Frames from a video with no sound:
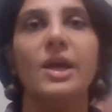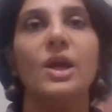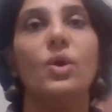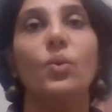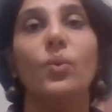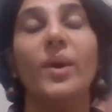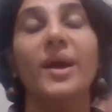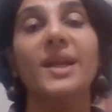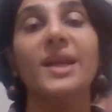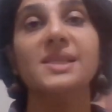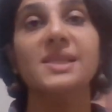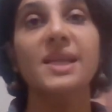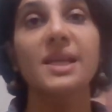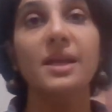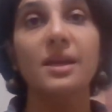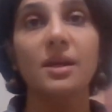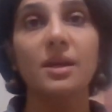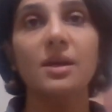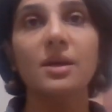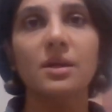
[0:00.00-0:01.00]
Whereas
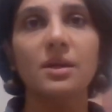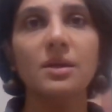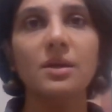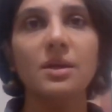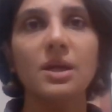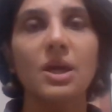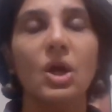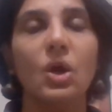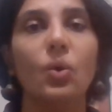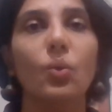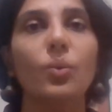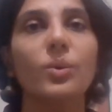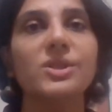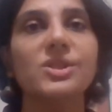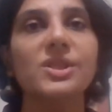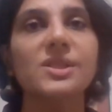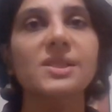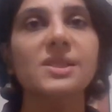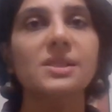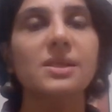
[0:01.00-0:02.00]
in na, we
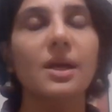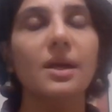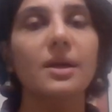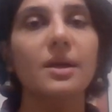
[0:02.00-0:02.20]
just